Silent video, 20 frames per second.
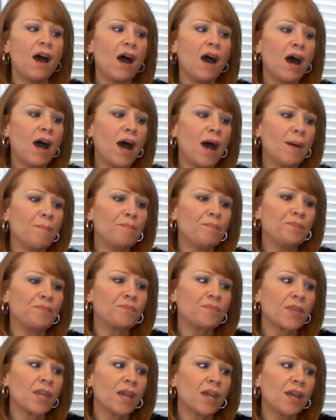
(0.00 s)

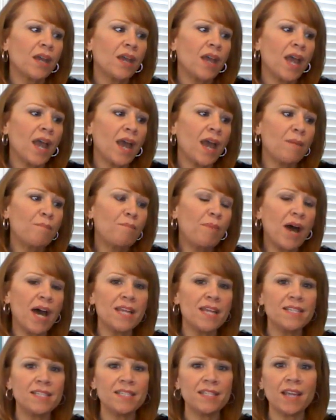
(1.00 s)

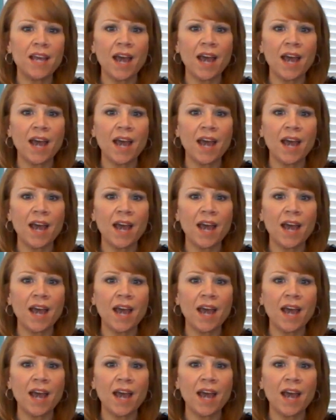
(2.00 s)
But